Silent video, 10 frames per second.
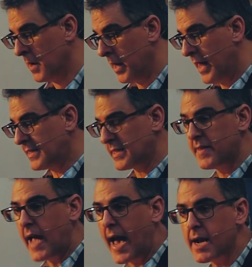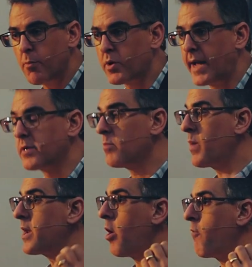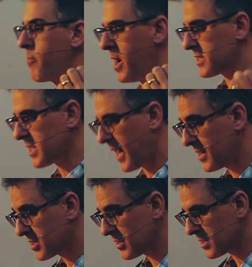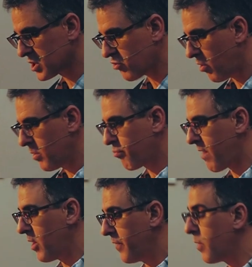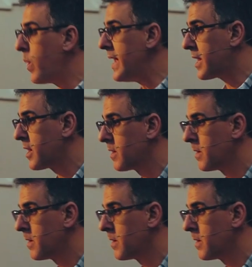He says, in the animal kingdom, we know from our science that the strong prey on the weak.